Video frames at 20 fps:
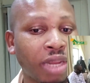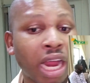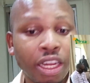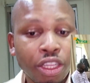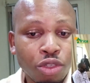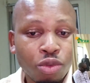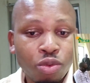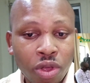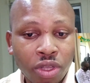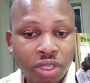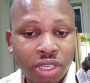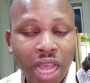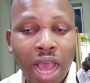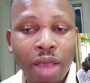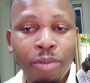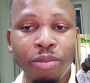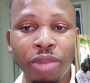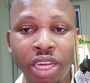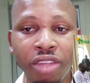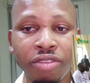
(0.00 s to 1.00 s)
That is what
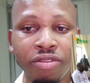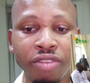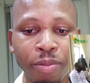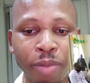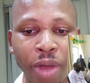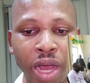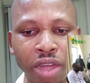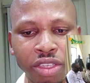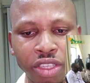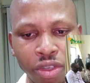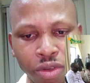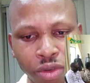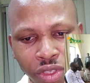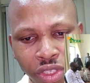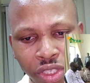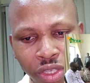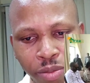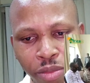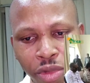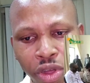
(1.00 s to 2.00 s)
I believe about the whole
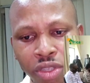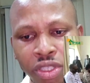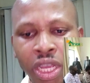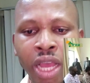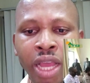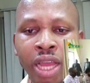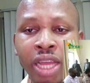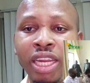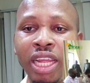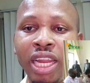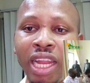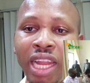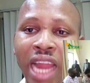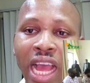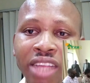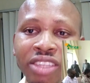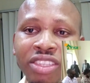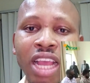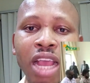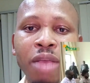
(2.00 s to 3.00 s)
thing. But the
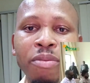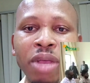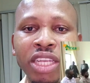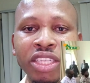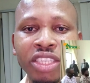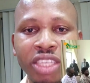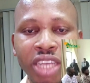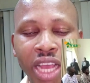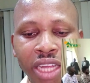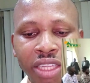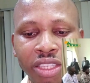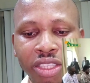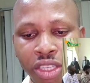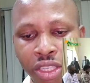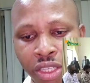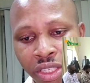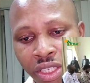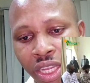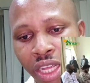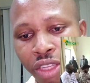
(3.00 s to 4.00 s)
last time I checked
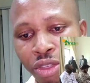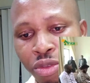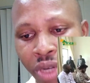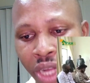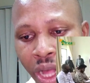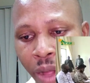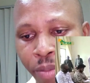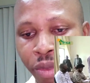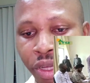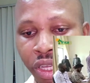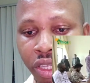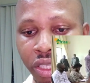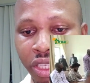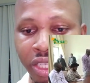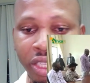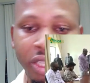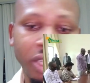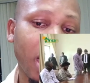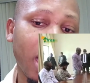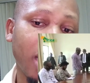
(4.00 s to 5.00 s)
his Twitter page,
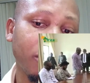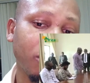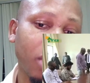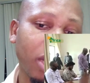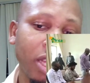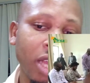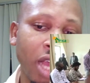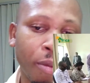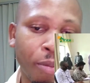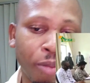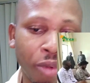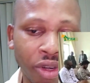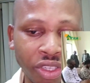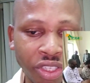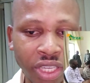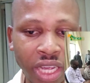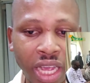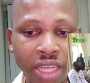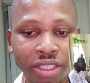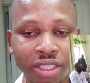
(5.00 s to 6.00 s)
he actually actually
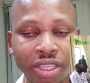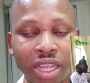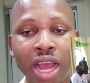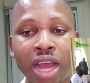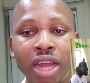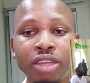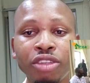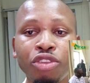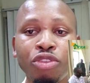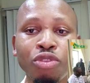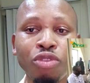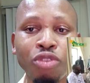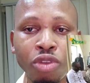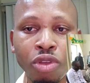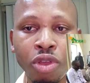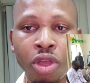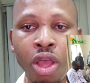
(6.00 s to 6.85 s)
apologized and took